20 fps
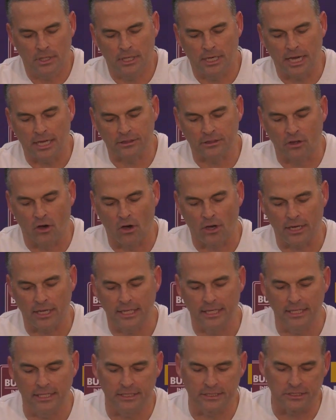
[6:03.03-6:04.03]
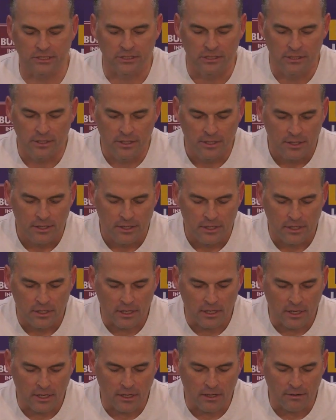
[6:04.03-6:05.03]
I thought his
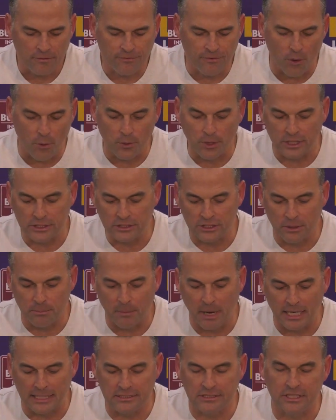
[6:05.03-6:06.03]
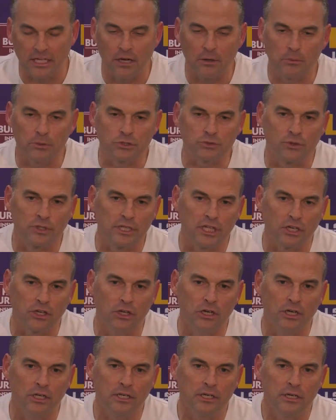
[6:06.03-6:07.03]
focus and mindset was really
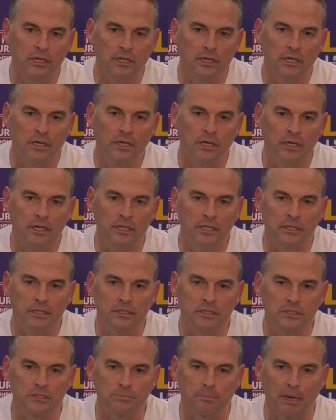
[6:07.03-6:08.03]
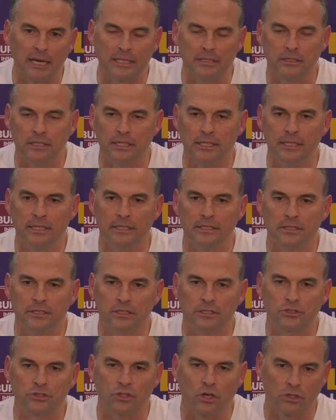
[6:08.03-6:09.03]
good, despite
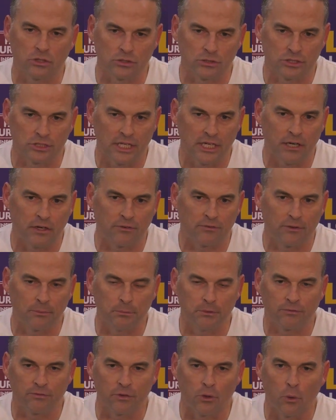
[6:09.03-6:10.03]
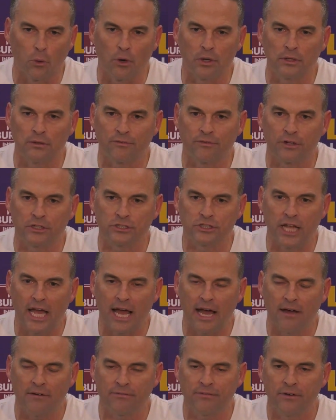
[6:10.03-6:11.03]
the struggles there from the floor in the first
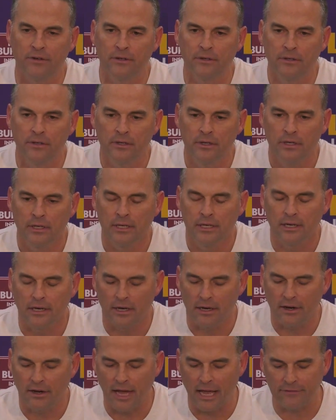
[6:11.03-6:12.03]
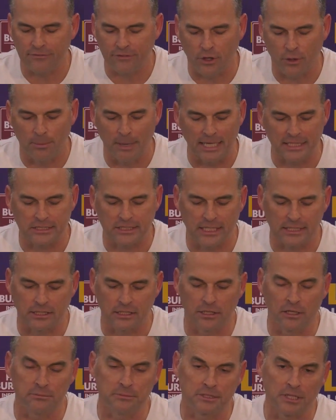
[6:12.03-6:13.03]
half. I have to go back and check the
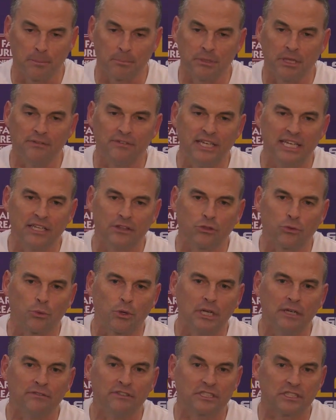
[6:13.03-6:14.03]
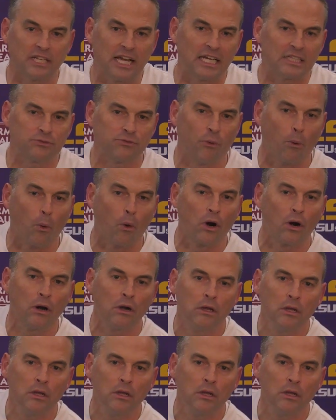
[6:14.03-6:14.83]
numbers. I believe he hit three of his last four.